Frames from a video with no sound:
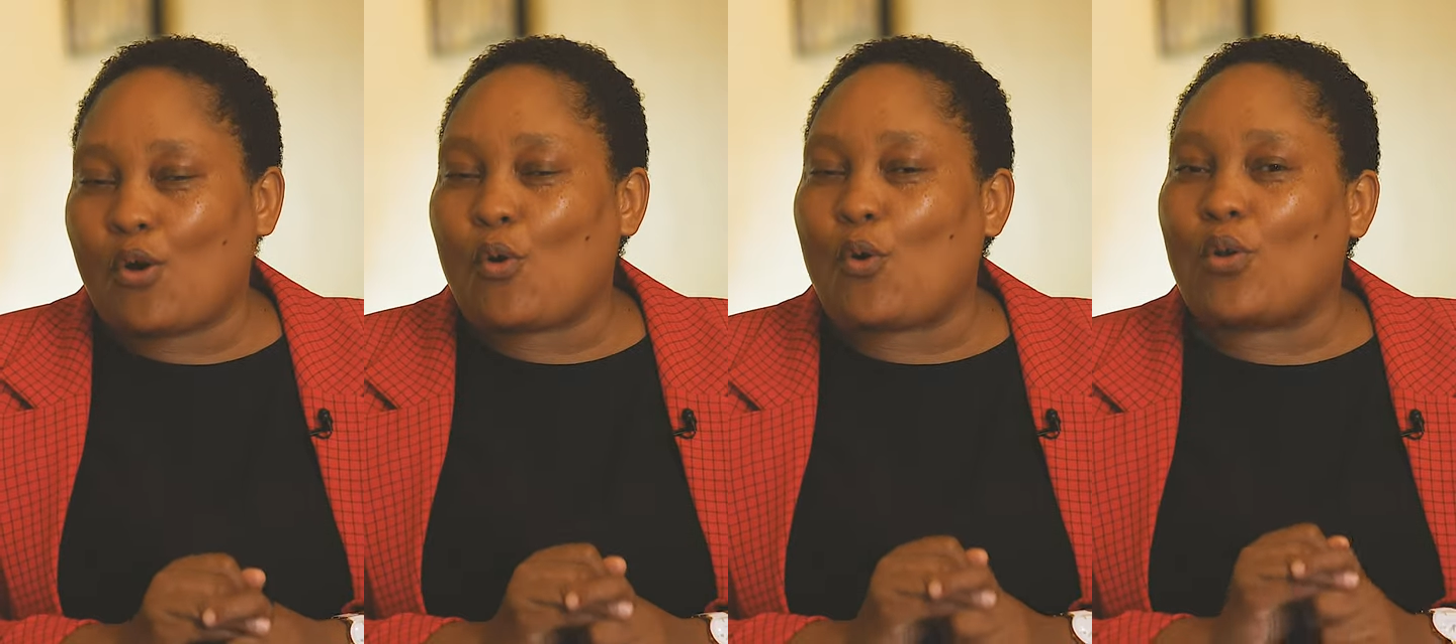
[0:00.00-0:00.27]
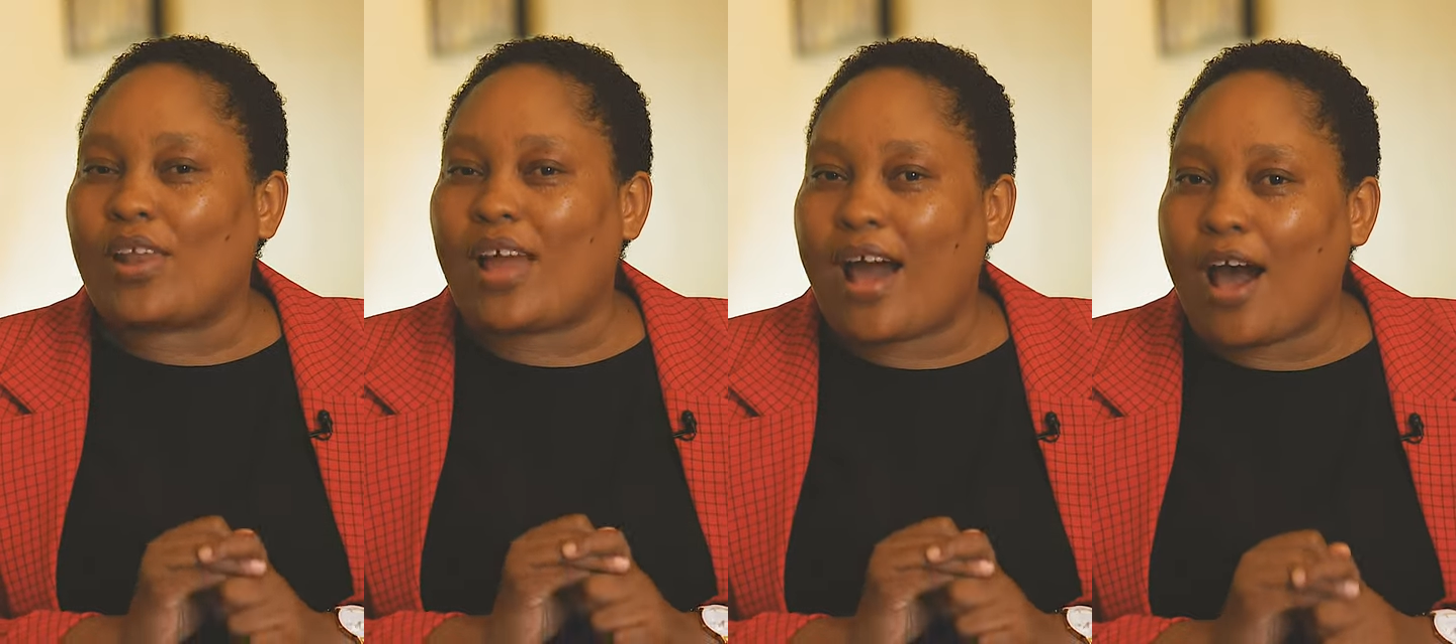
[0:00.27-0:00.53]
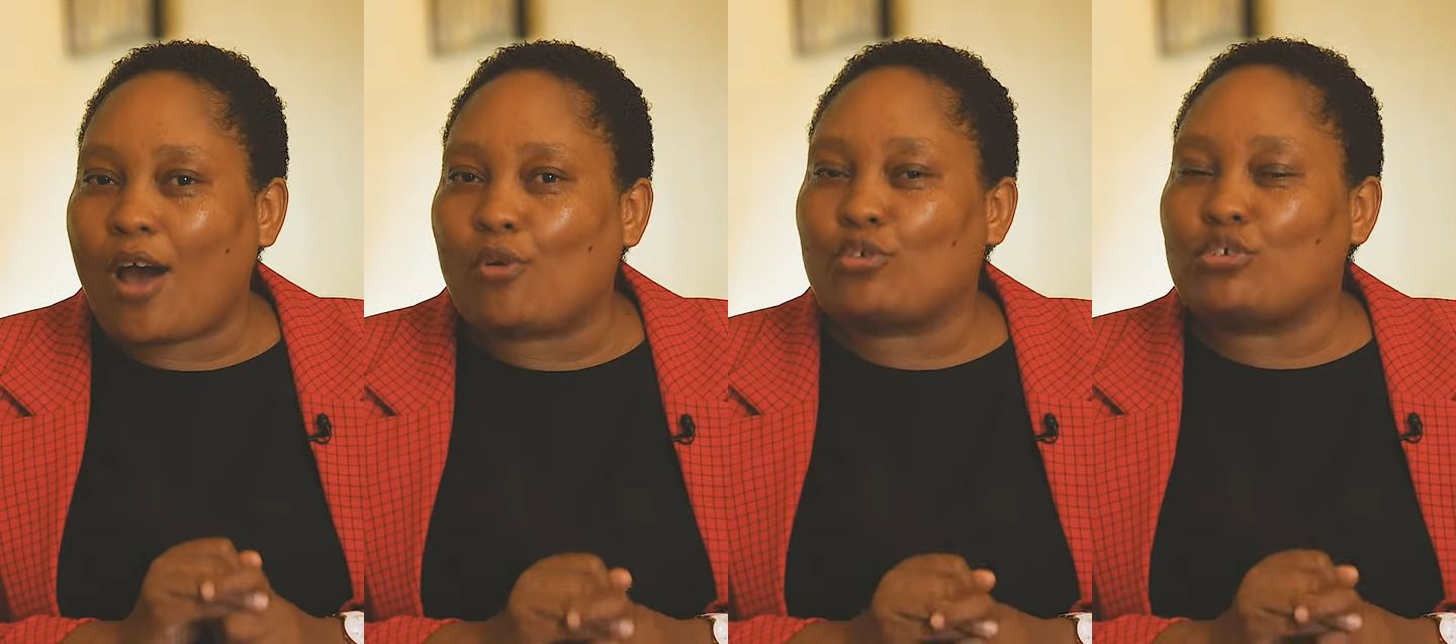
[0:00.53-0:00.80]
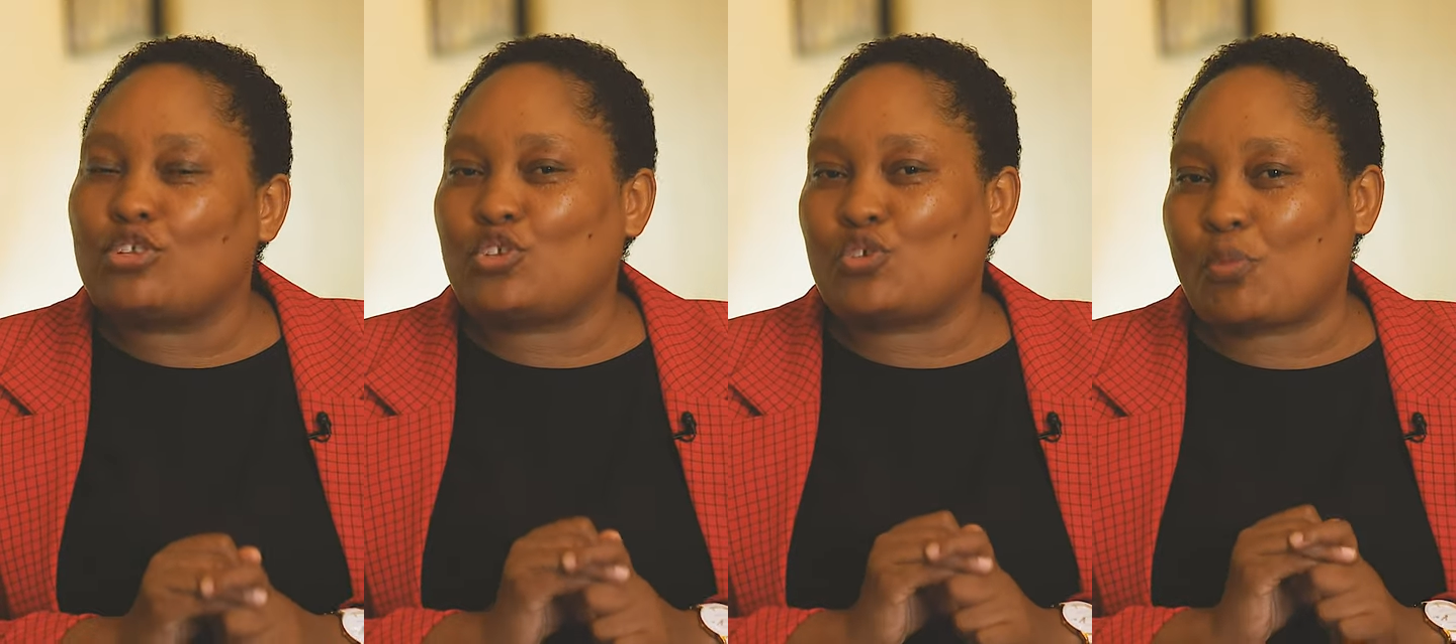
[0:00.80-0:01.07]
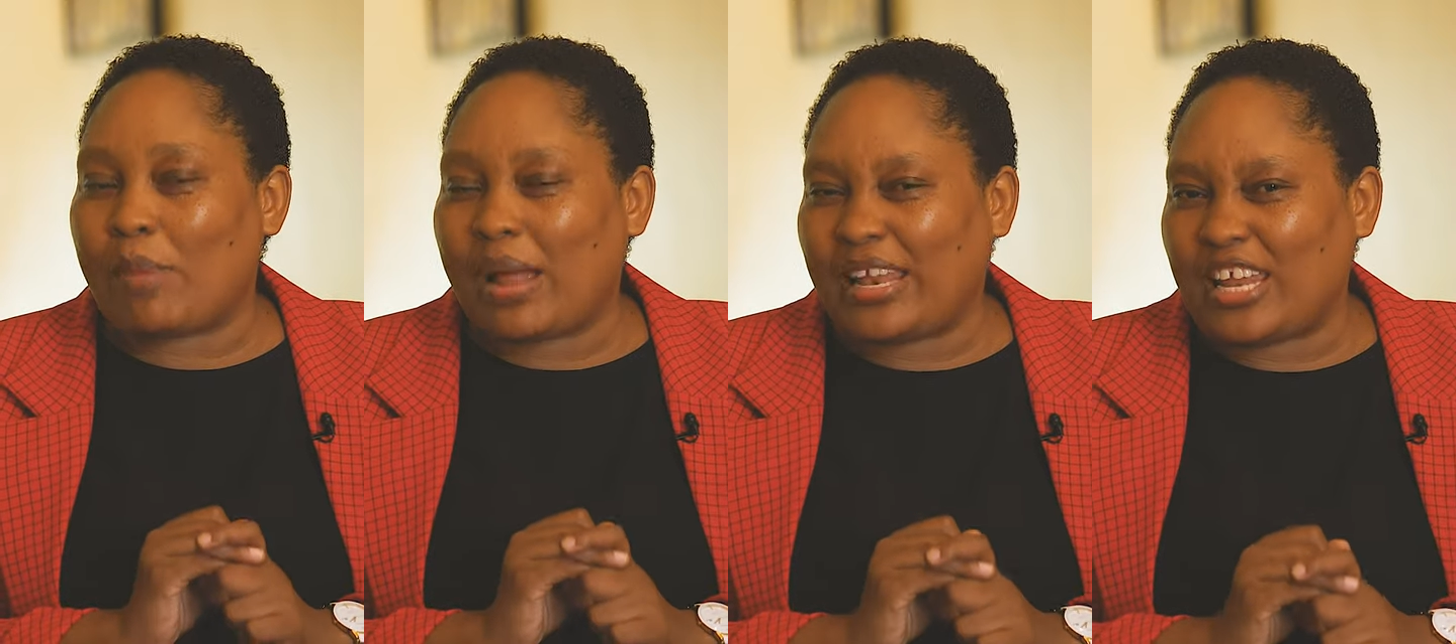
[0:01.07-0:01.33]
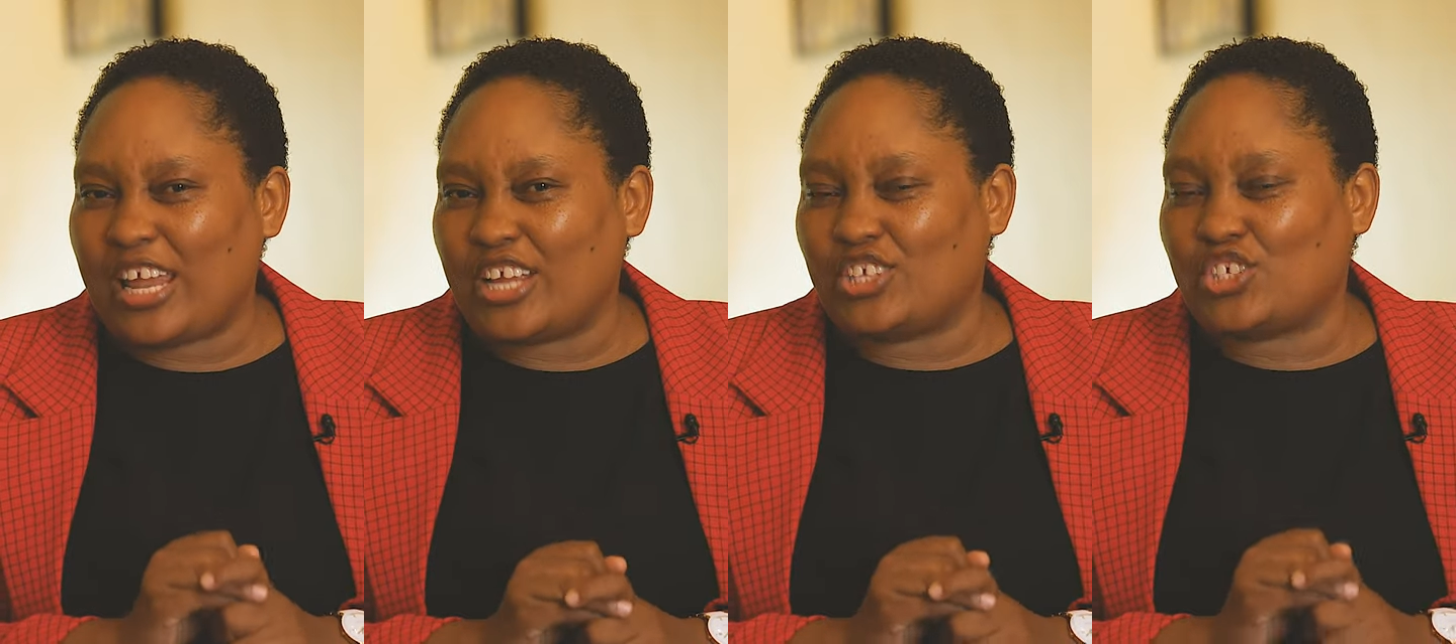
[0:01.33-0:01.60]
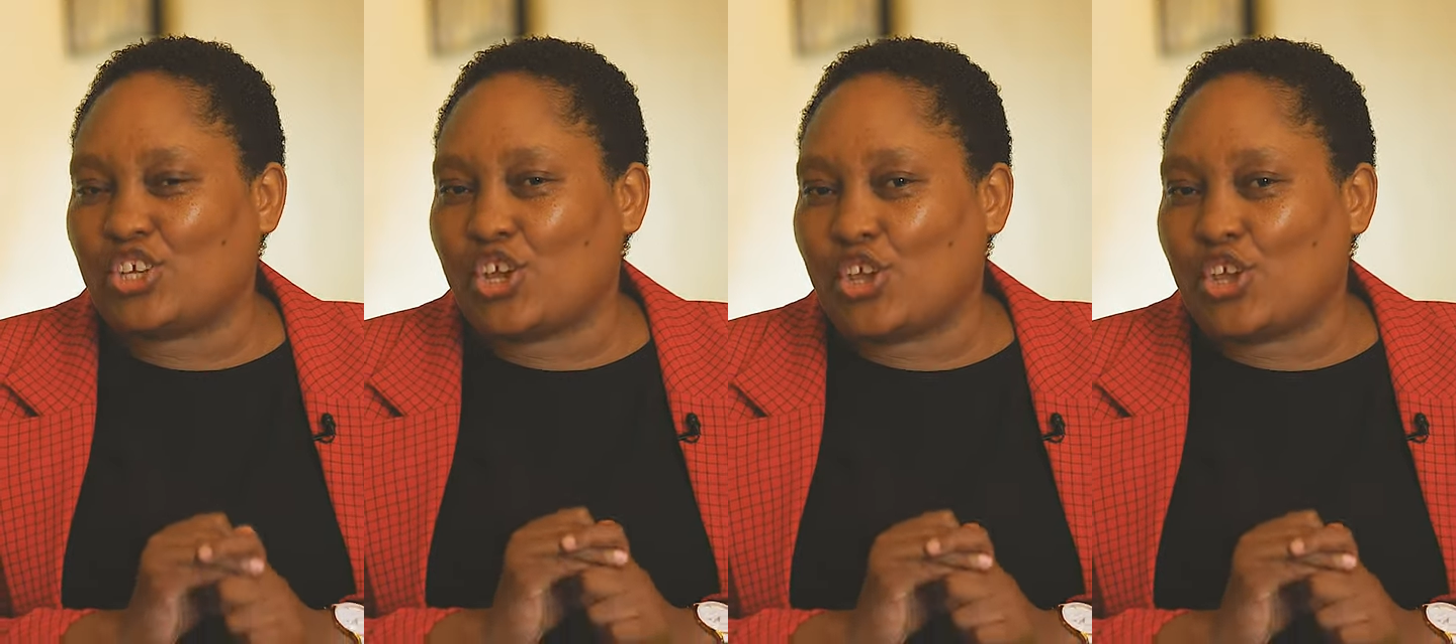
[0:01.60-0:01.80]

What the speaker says: on how to manage